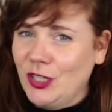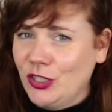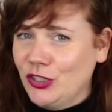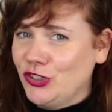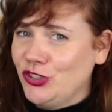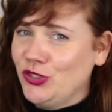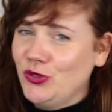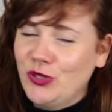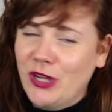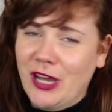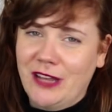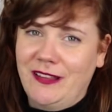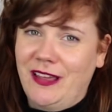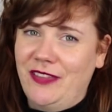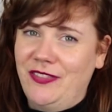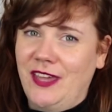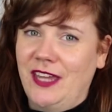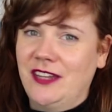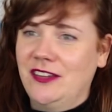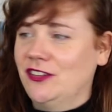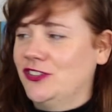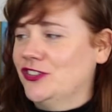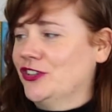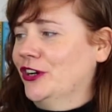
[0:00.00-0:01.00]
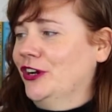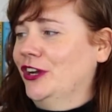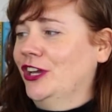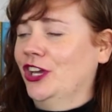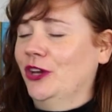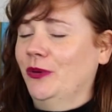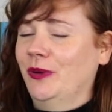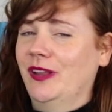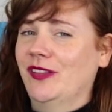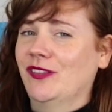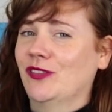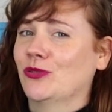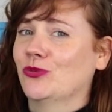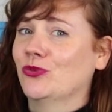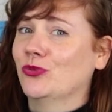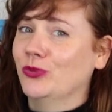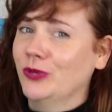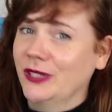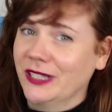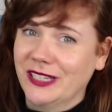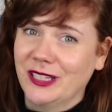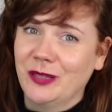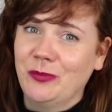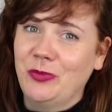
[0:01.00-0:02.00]
do not let that deter you. It's a
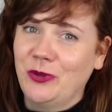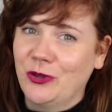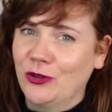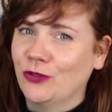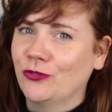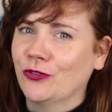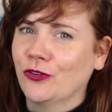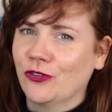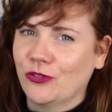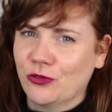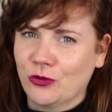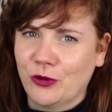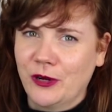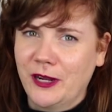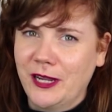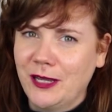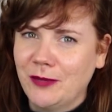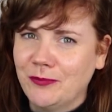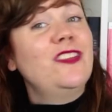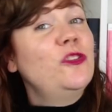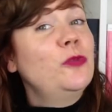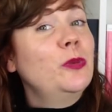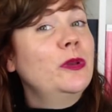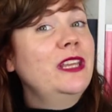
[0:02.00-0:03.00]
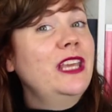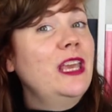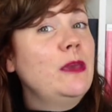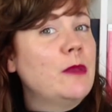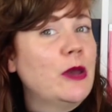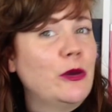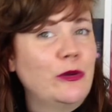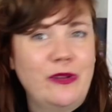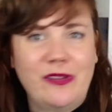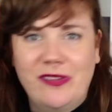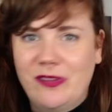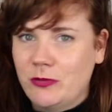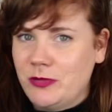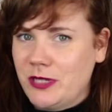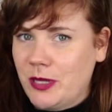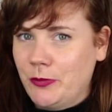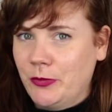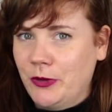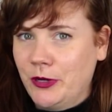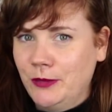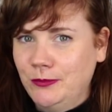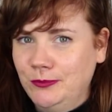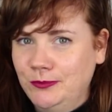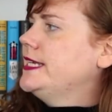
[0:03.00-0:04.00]
really beautiful story. This one came out in
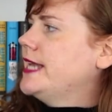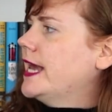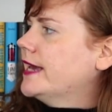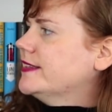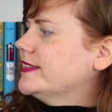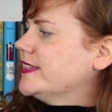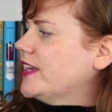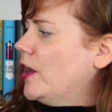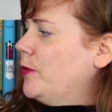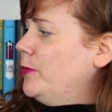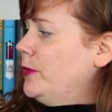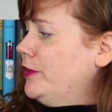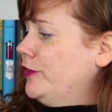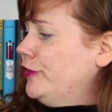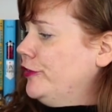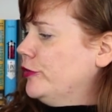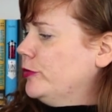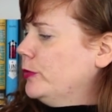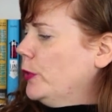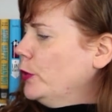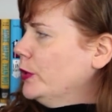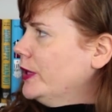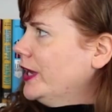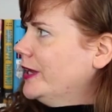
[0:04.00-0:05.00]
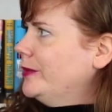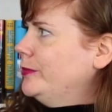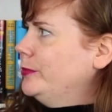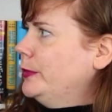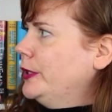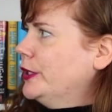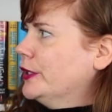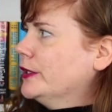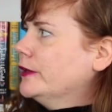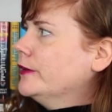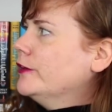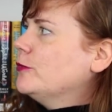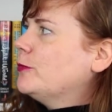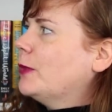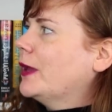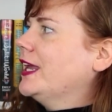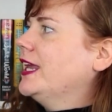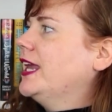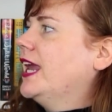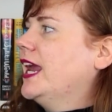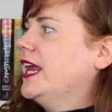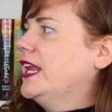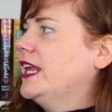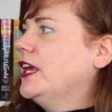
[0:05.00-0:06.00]
September. Next up is Smoke and Mirrors by
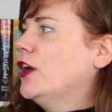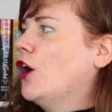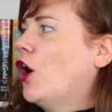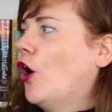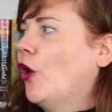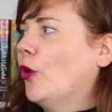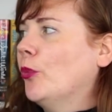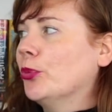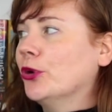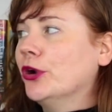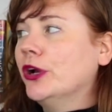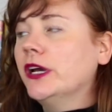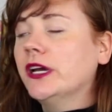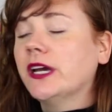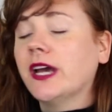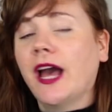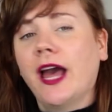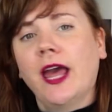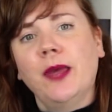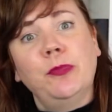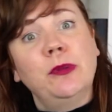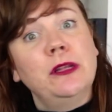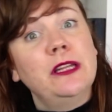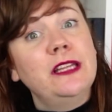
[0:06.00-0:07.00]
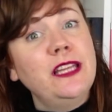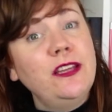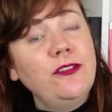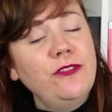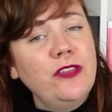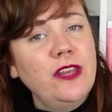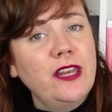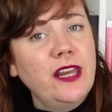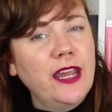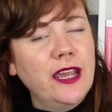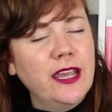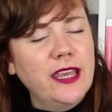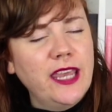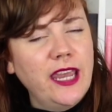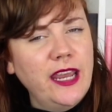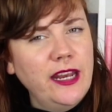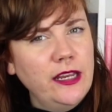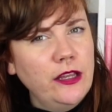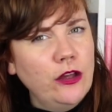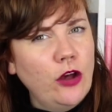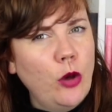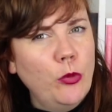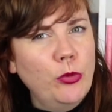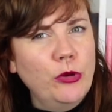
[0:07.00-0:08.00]
Katie Halbrook. I believe that
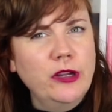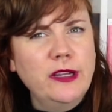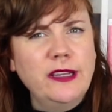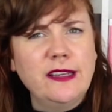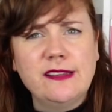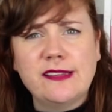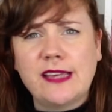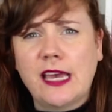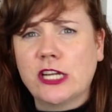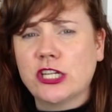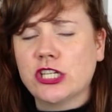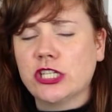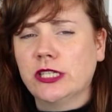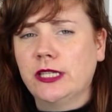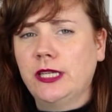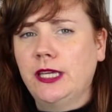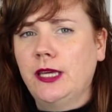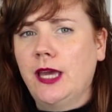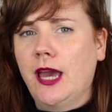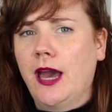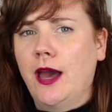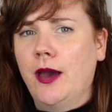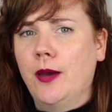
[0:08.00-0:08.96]
Katie Halbrook is actually